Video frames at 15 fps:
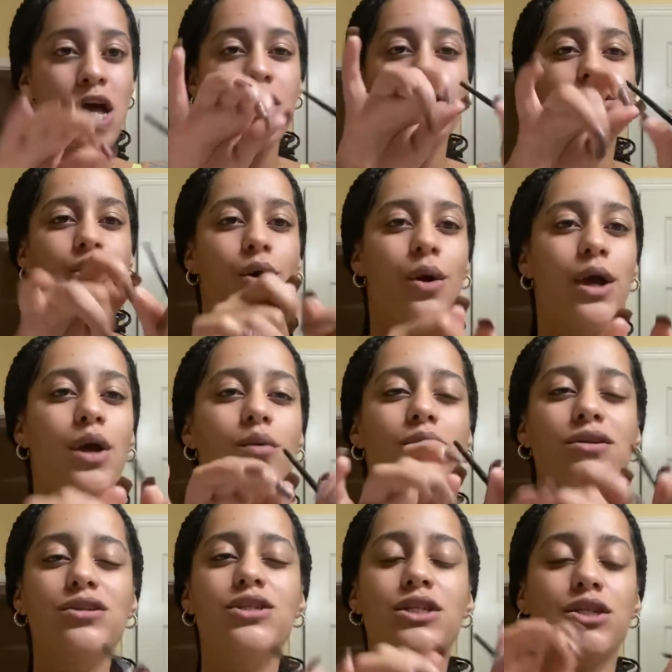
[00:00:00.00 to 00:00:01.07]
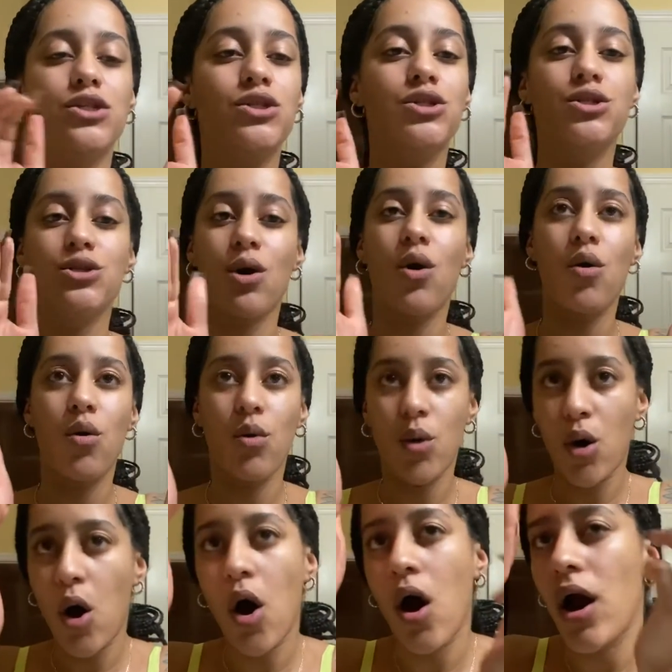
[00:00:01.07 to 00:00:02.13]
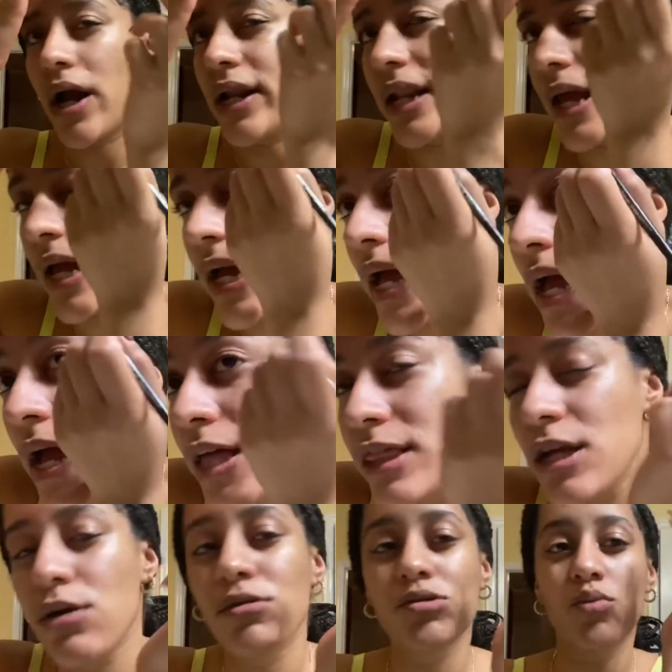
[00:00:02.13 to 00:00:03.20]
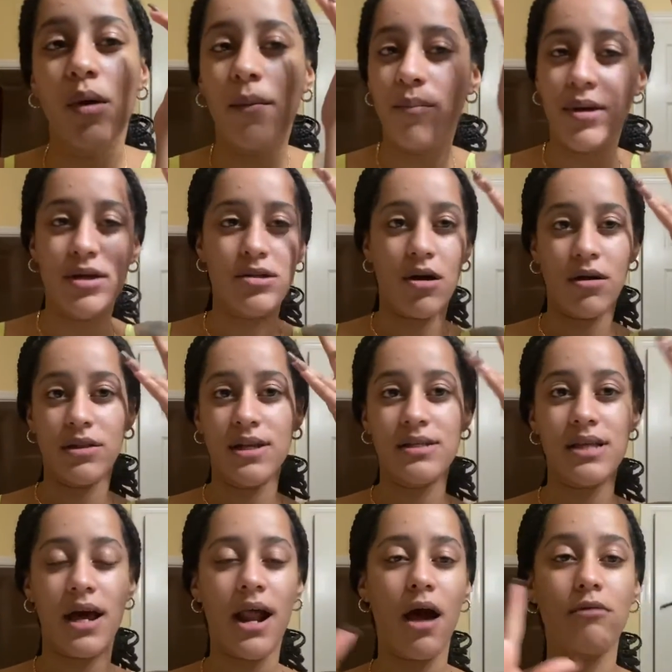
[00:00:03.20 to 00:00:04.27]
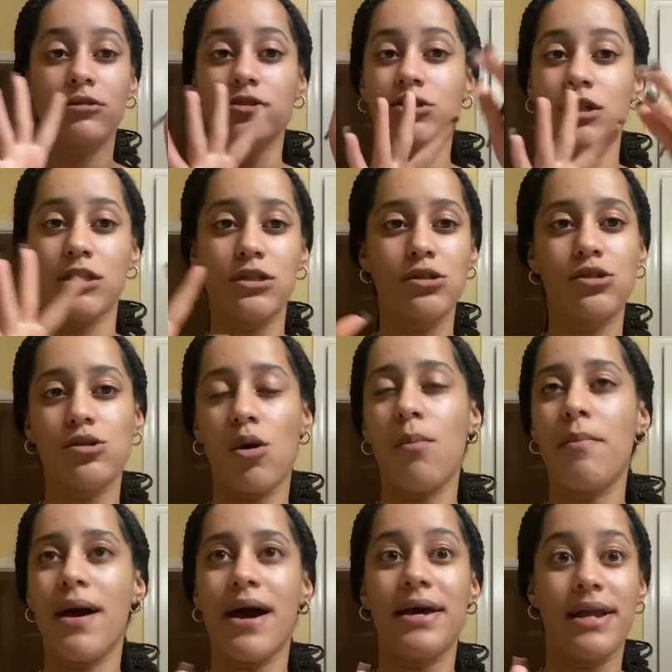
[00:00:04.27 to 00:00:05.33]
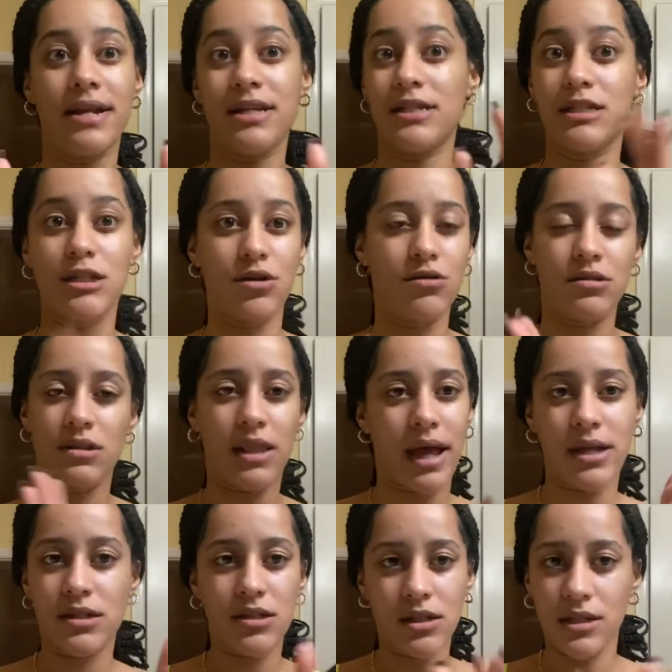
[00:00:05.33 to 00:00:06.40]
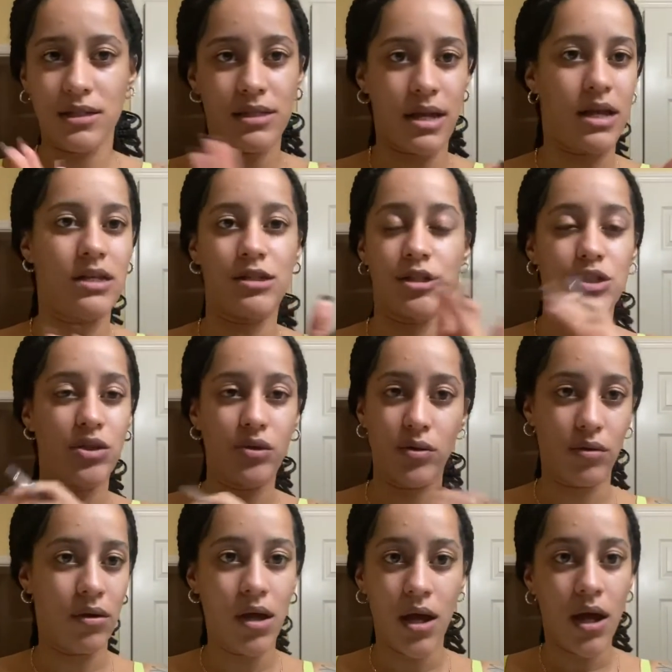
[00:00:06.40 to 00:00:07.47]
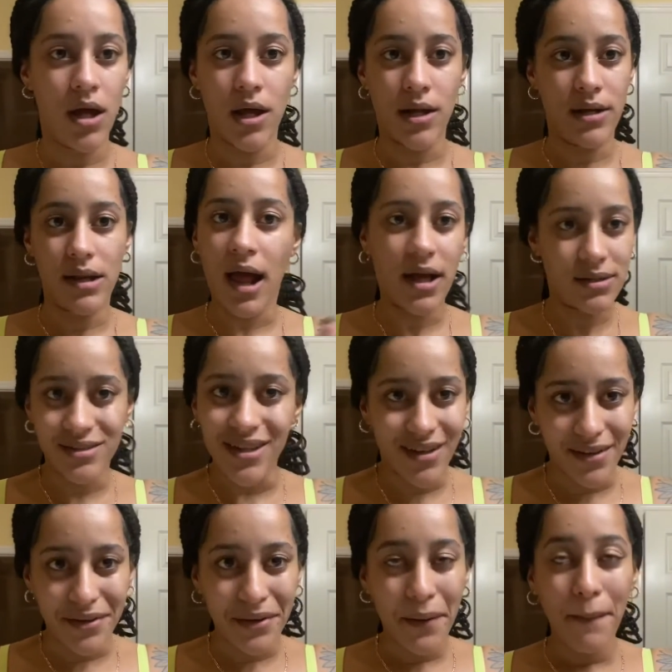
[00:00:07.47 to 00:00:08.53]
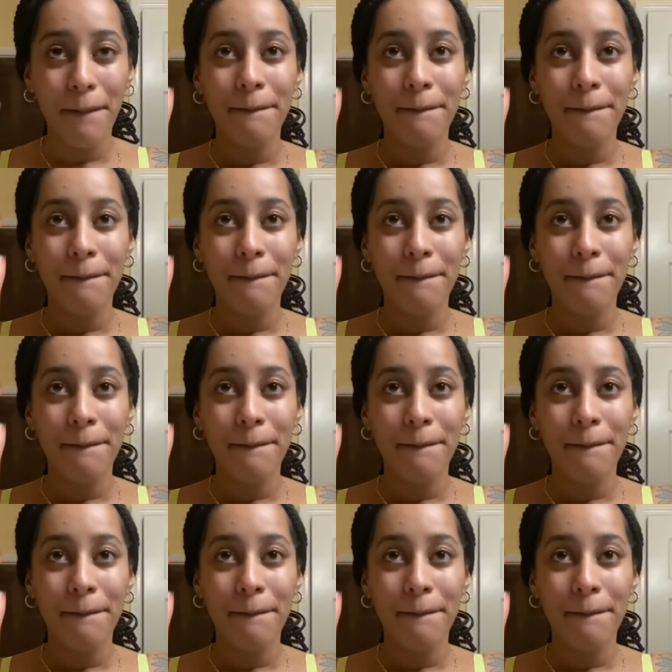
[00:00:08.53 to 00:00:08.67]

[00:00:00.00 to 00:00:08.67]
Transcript: So it was just so hard. Like, there was one piece on this side I was struggling so bad, and it's still, like, to this day, it's still not done.